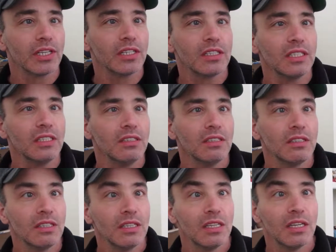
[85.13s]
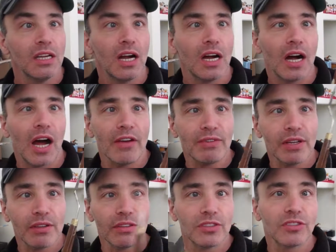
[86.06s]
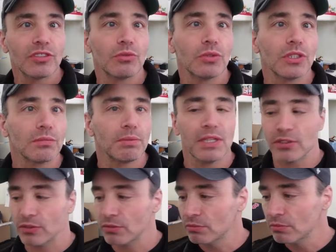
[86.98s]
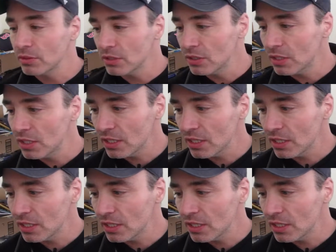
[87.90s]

Ironically, I found this to work better.